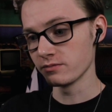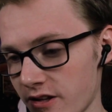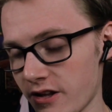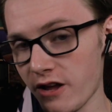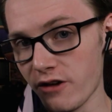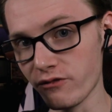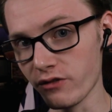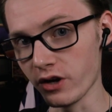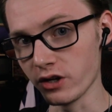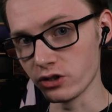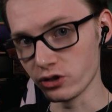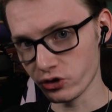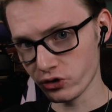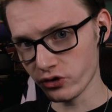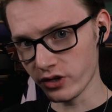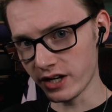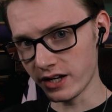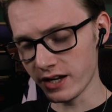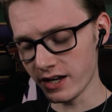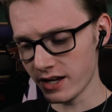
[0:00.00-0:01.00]
if
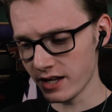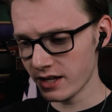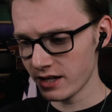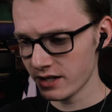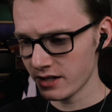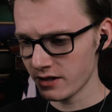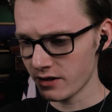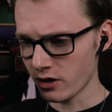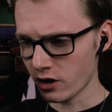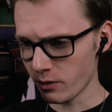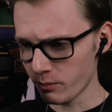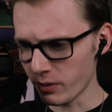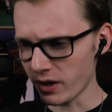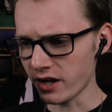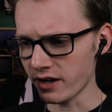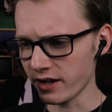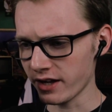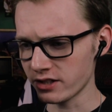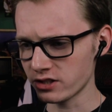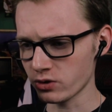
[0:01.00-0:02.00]
untreated, her
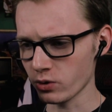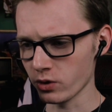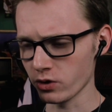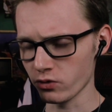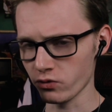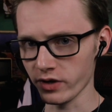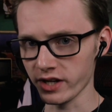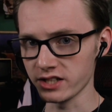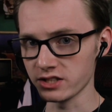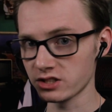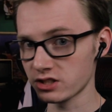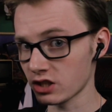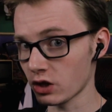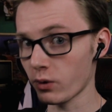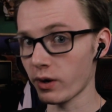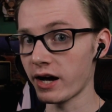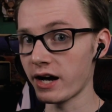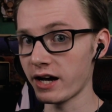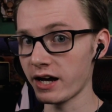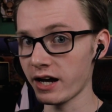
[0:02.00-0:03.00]
body heat's going to raise
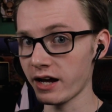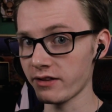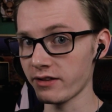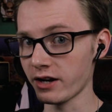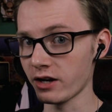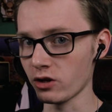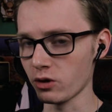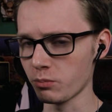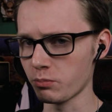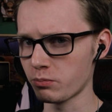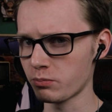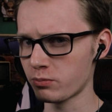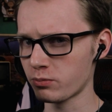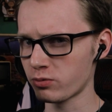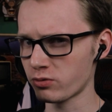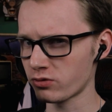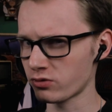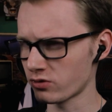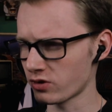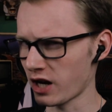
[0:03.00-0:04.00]
so high that it'll
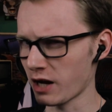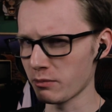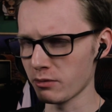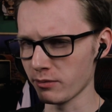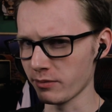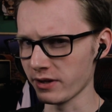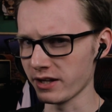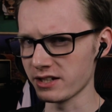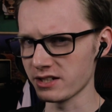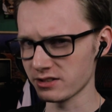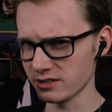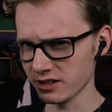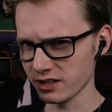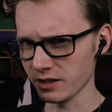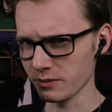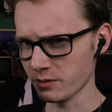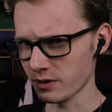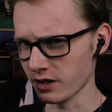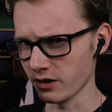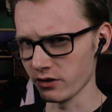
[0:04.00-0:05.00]
probably just
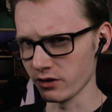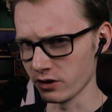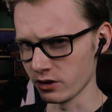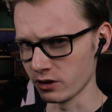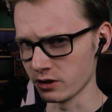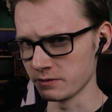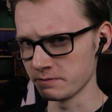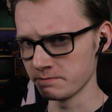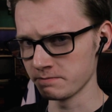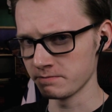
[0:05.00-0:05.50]
end up killing her.